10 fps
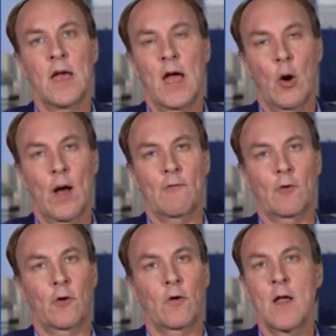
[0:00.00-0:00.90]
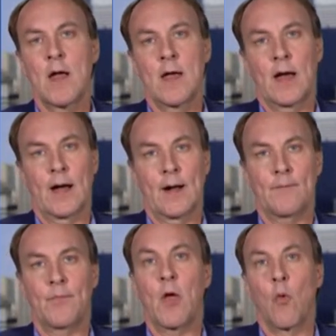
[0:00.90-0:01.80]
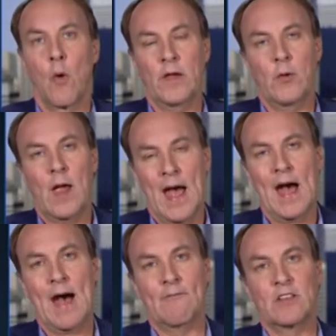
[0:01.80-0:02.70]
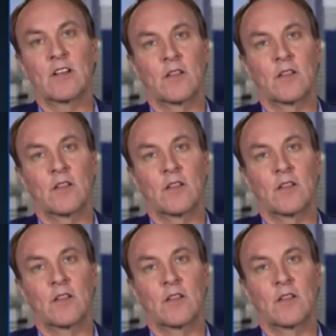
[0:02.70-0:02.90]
However, what you have is